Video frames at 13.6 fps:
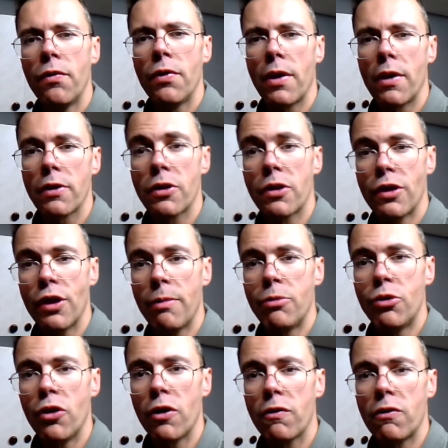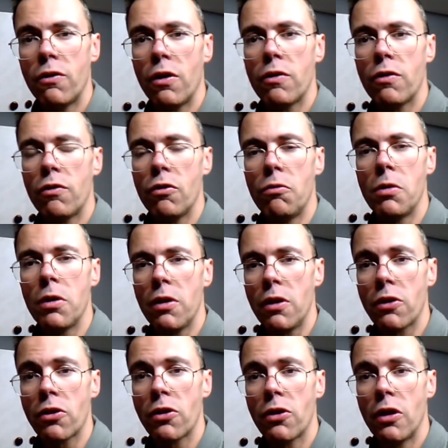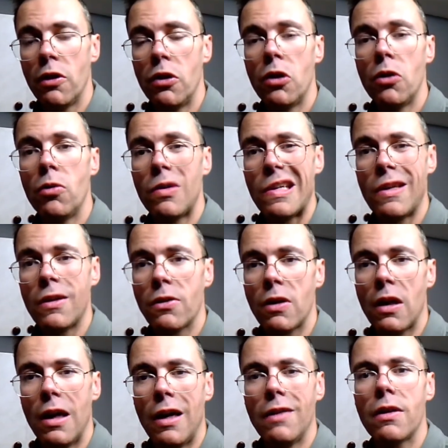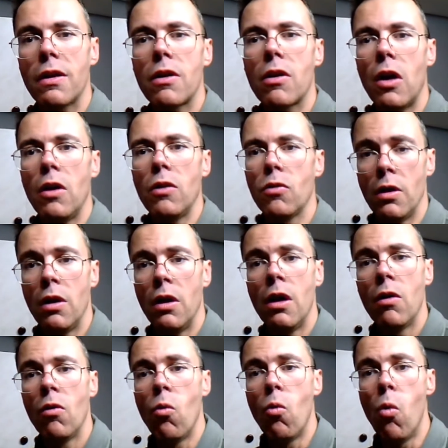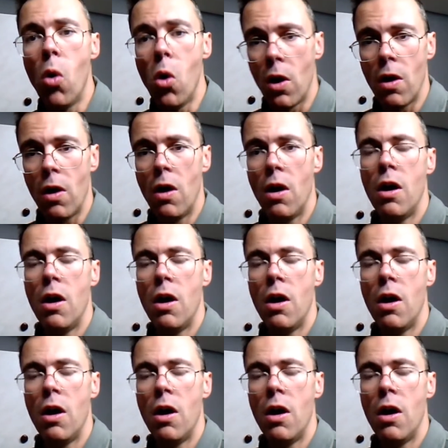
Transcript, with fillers: that are subjected to what is known as an underground war,